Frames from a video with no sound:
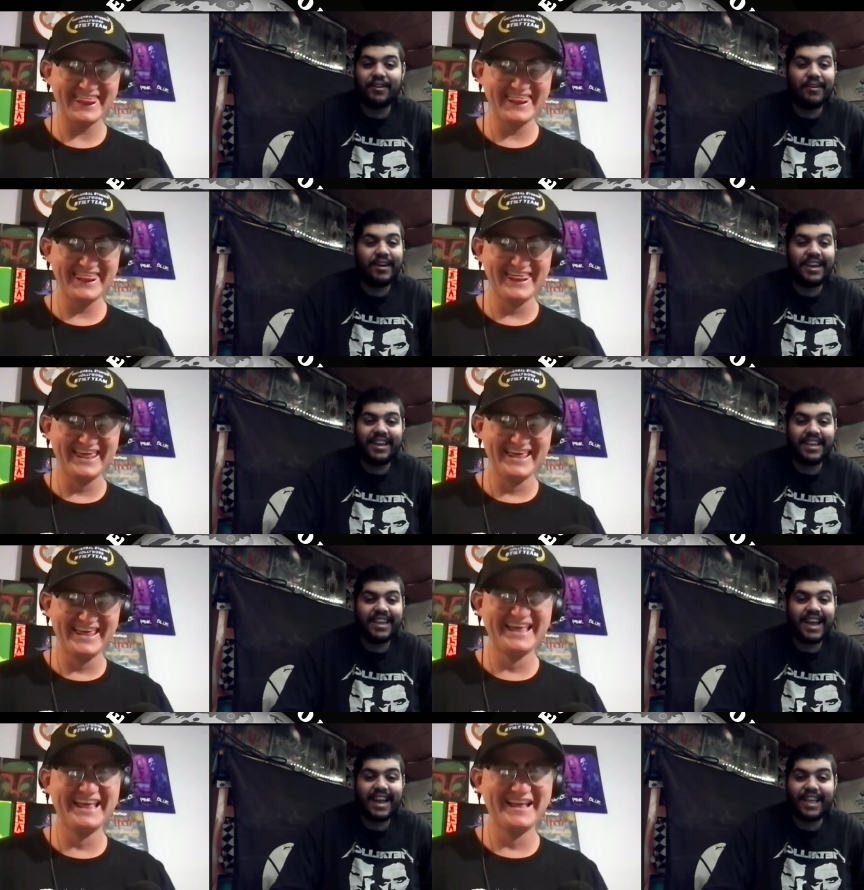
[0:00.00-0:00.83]
Speaker 1: you know what?
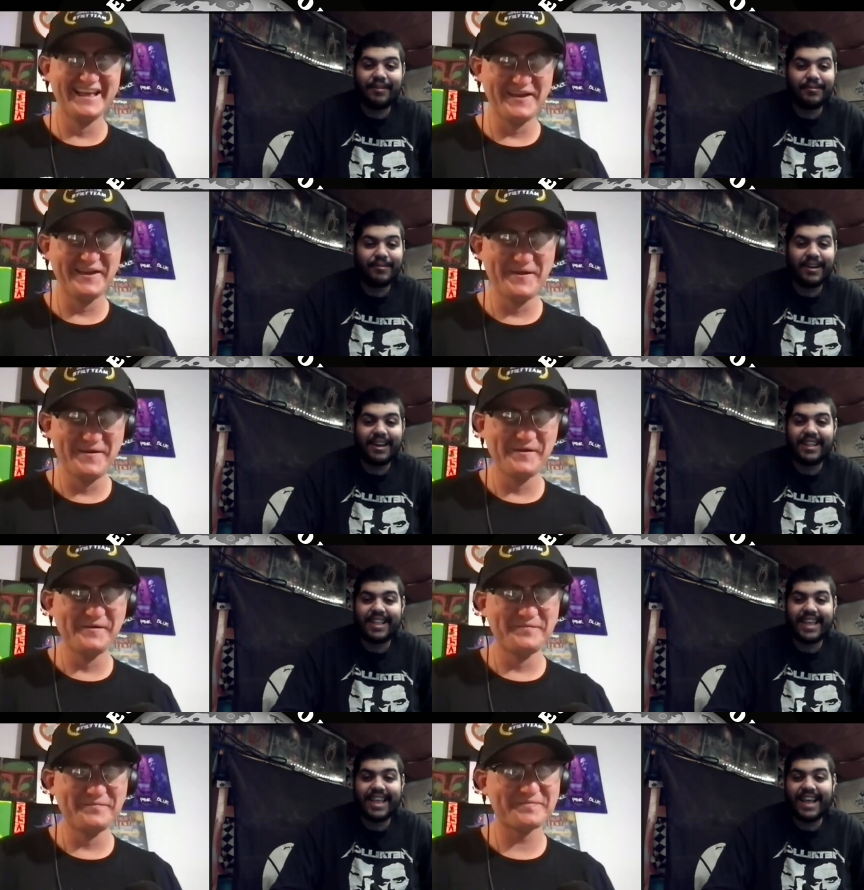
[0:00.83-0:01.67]
You got to give them
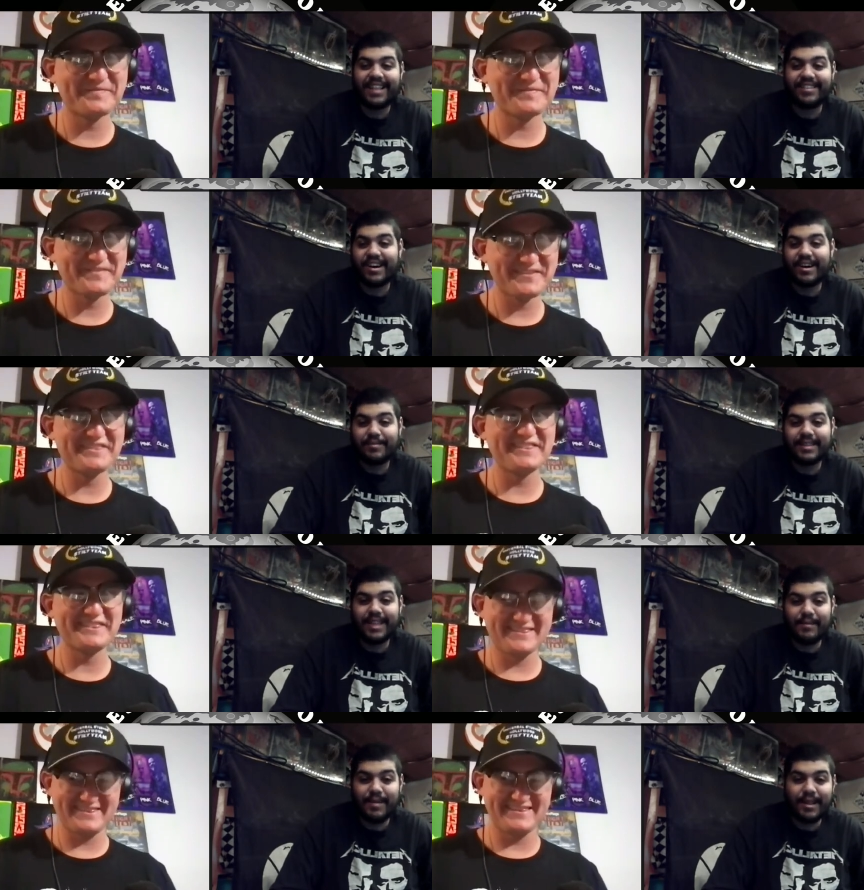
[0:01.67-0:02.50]
credit. They can't talk,
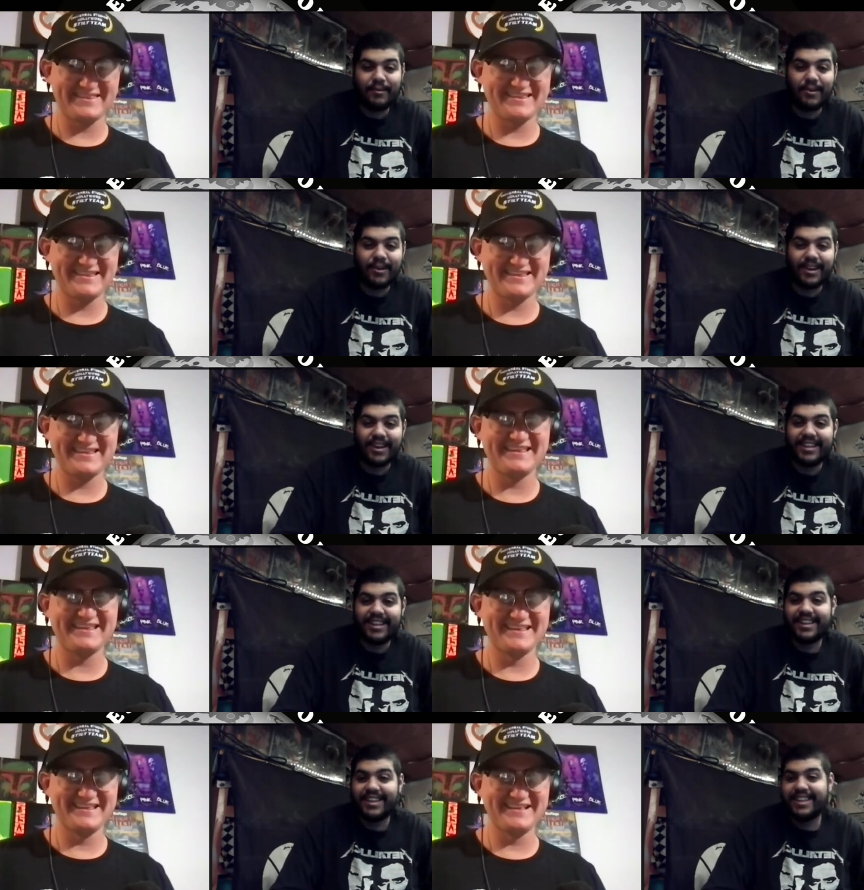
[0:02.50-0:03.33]
but they made it work.
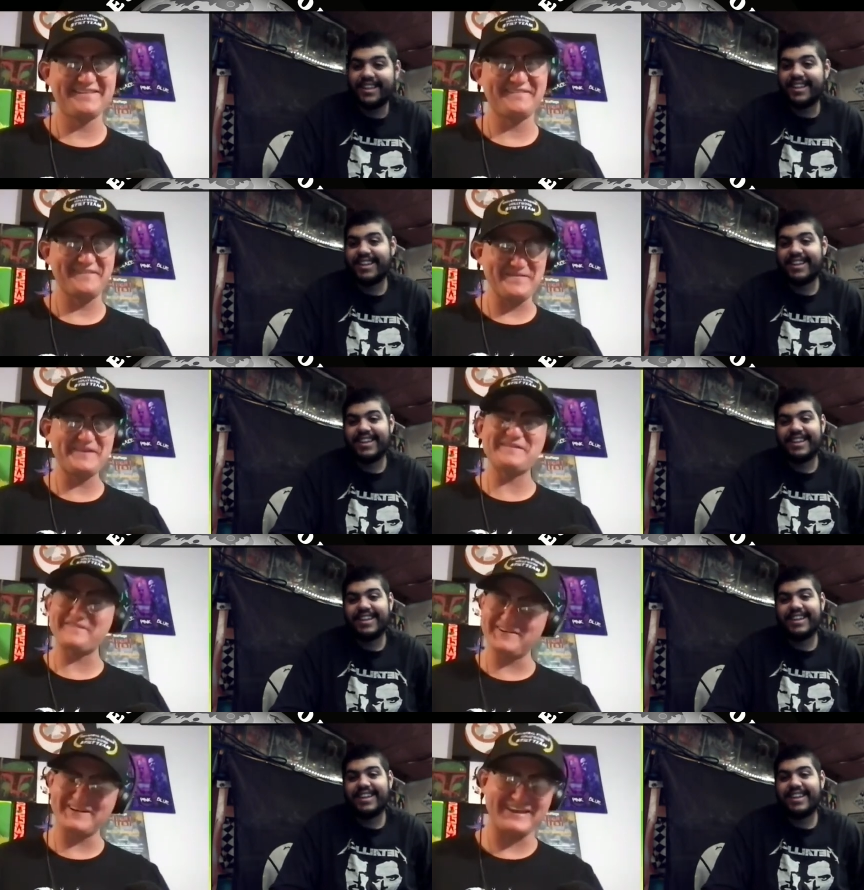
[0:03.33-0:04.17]
Speaker 2: We made it
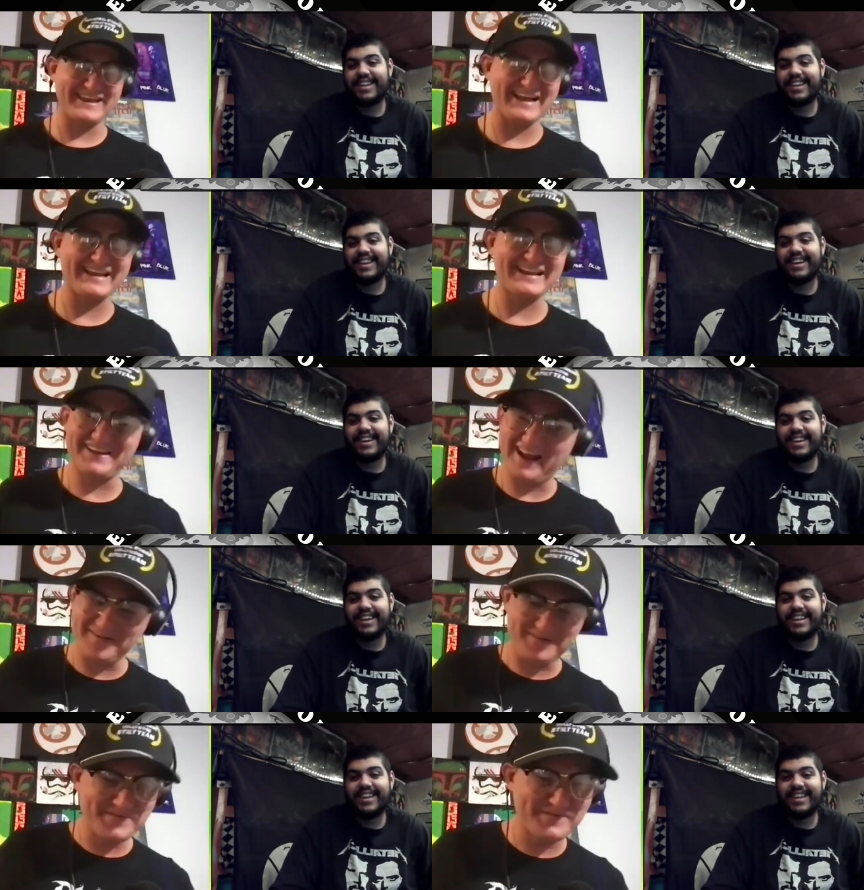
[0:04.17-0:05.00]
work, yeah, dude. I
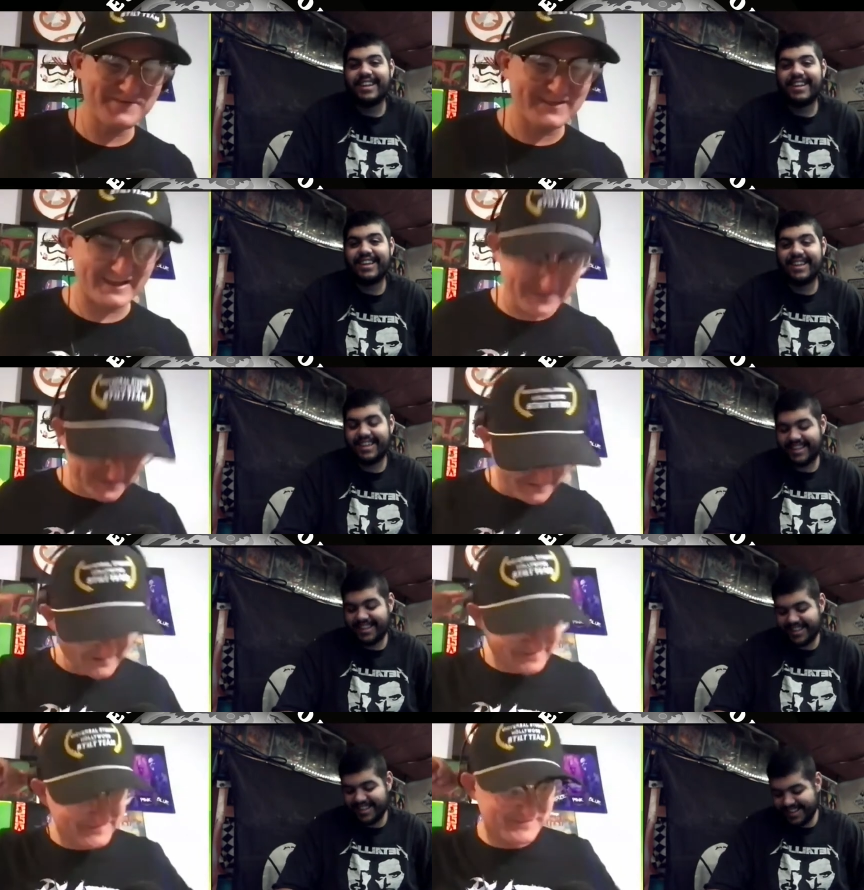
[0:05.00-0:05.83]
remember that you
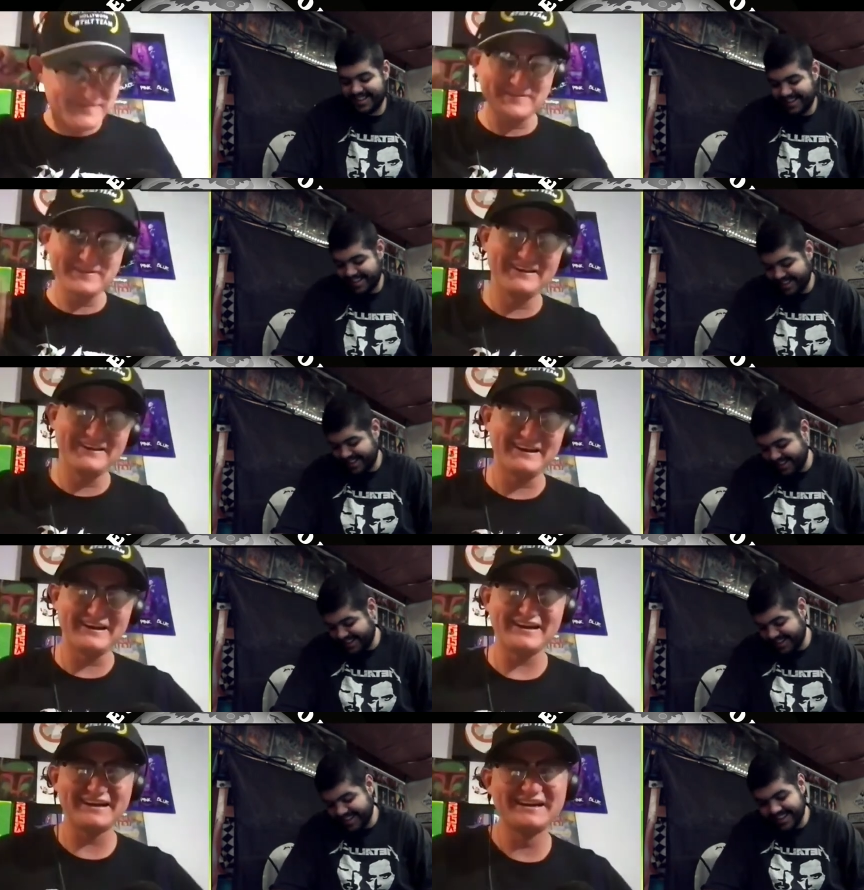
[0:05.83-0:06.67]
were we were in
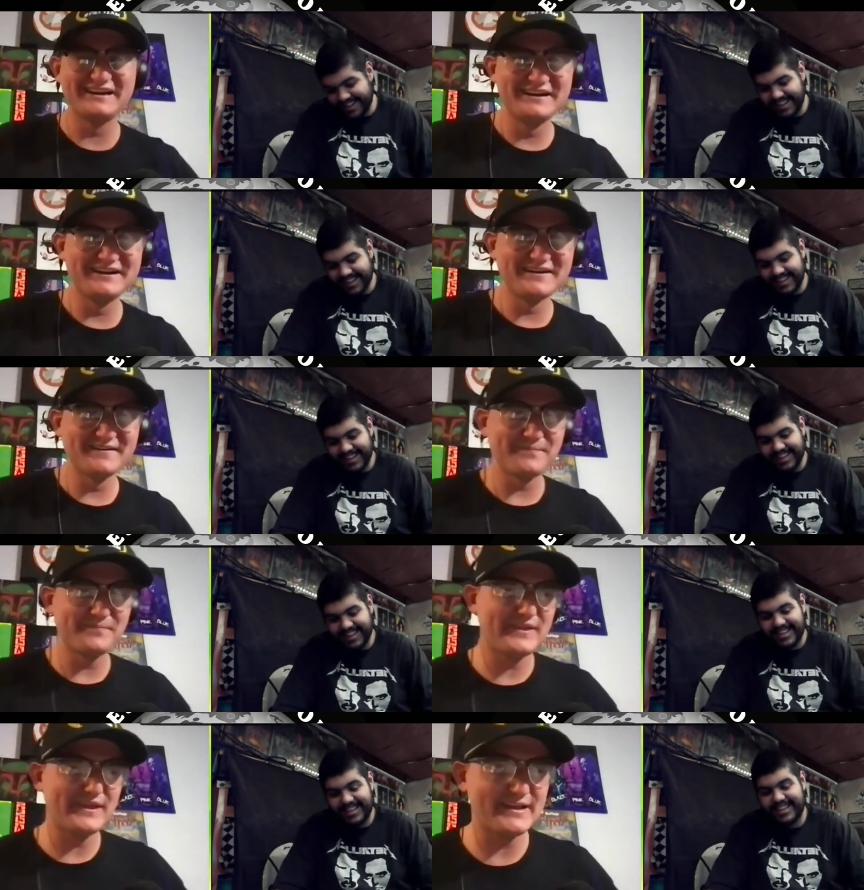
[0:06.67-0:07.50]
the
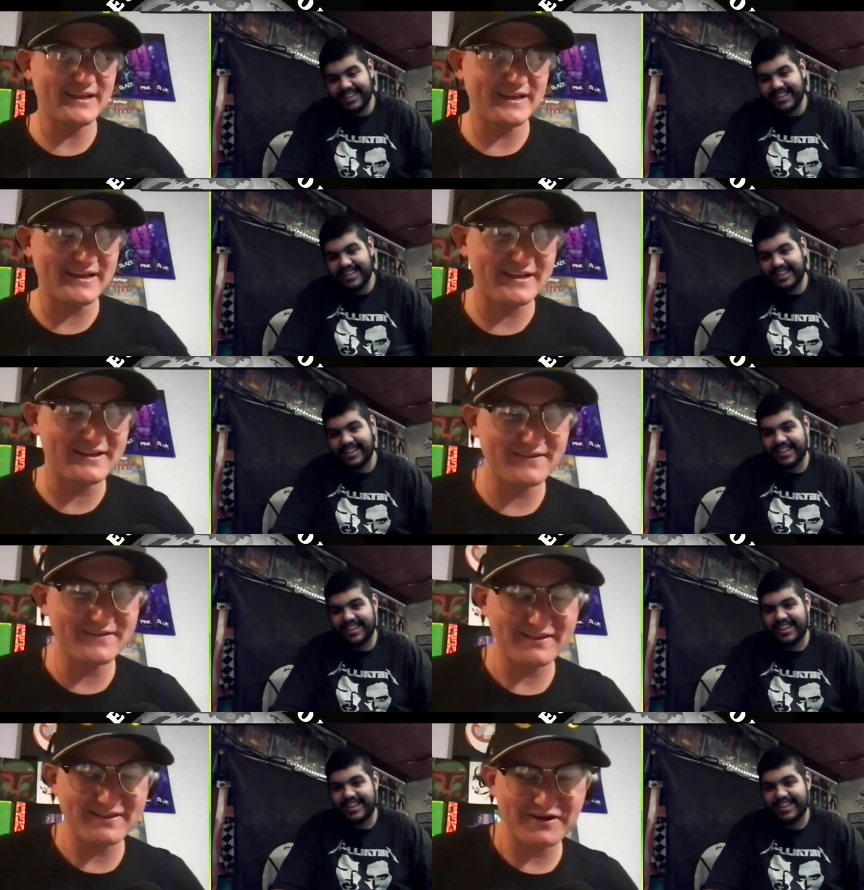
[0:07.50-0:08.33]
that uh
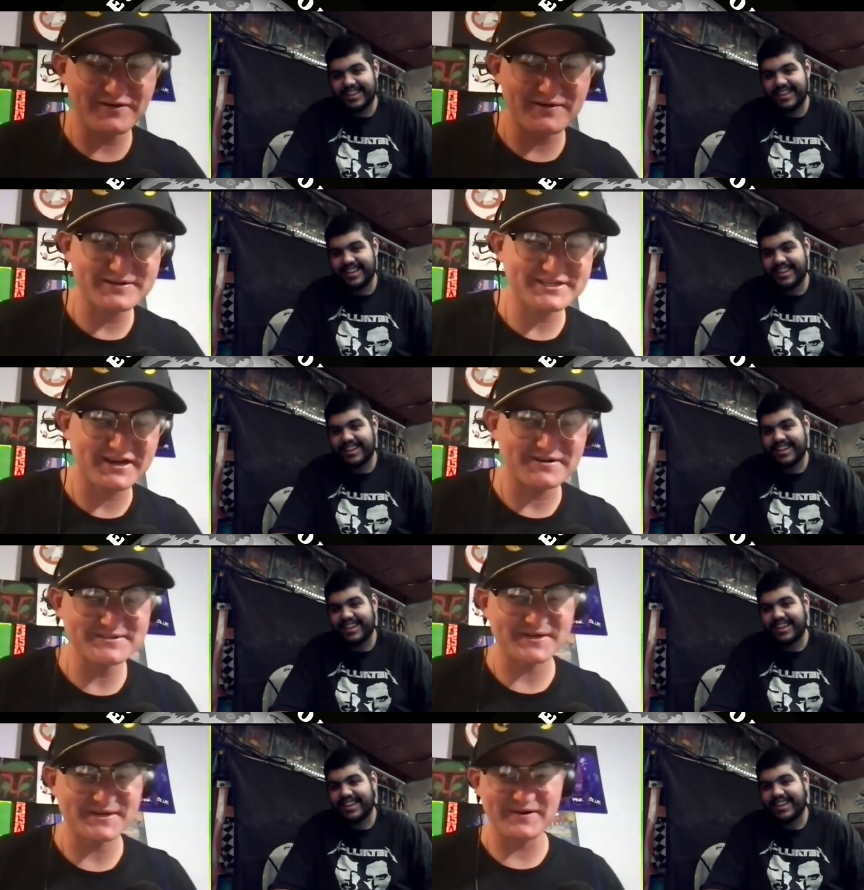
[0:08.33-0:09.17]
the La Llorona scare
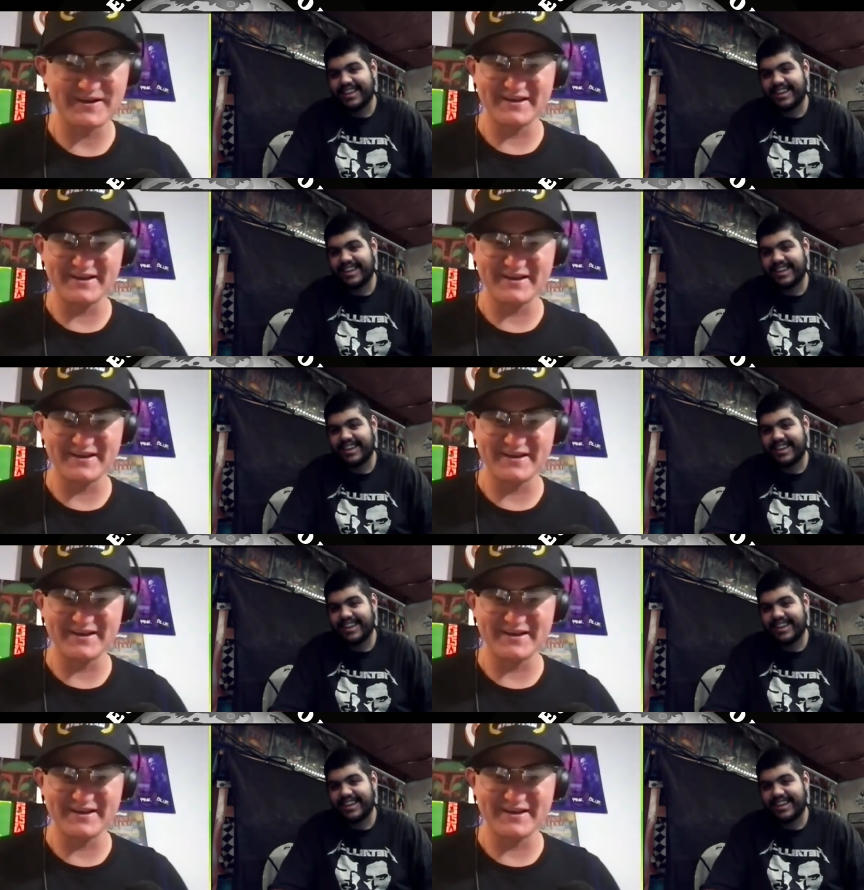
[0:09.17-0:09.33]
zone